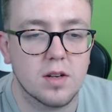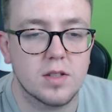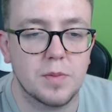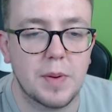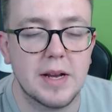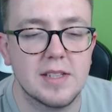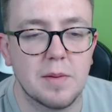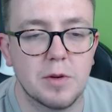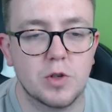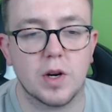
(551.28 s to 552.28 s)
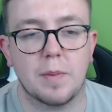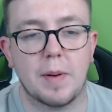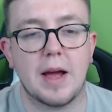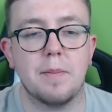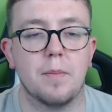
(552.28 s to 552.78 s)
depends how much we're going to
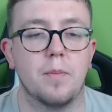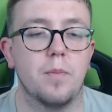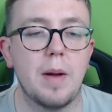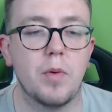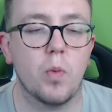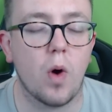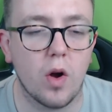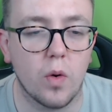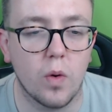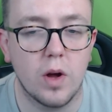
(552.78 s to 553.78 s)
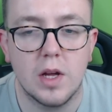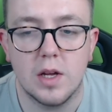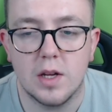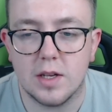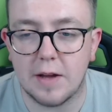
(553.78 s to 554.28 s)
play him. Maybe while
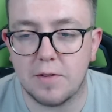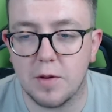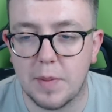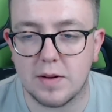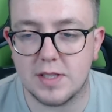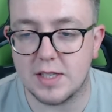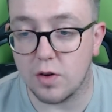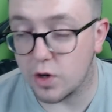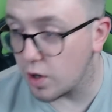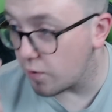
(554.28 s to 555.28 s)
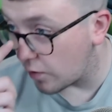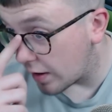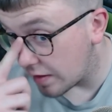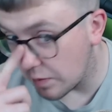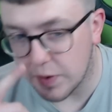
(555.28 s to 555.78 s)
Kieftenbeld's still recovering,
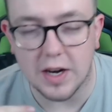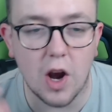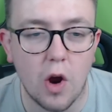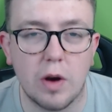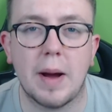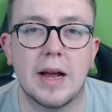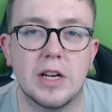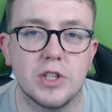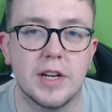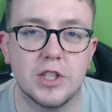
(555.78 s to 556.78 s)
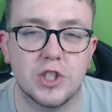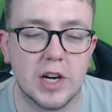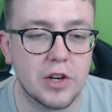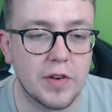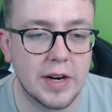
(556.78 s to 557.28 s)
and then we could loan him out in
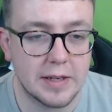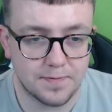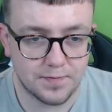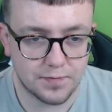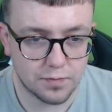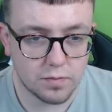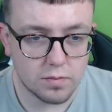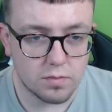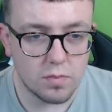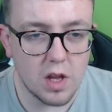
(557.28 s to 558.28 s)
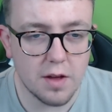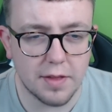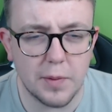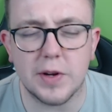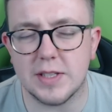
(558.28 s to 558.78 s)
January. I
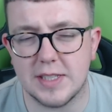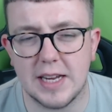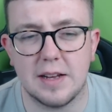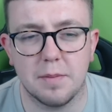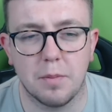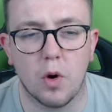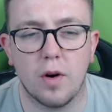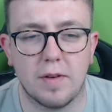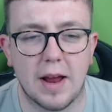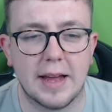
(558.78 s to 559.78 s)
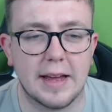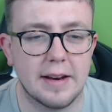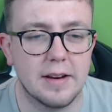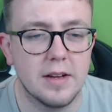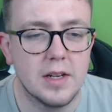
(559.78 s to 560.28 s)
think we could see more of
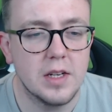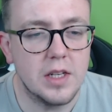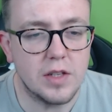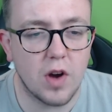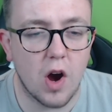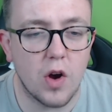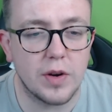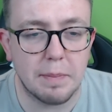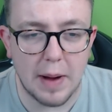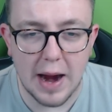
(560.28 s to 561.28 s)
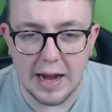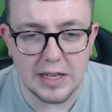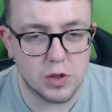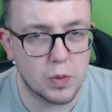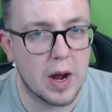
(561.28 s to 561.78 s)
Lakin. You've got Odin
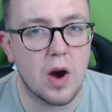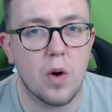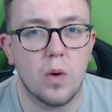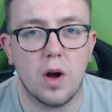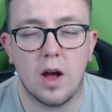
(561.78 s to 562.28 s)
Bailey as well.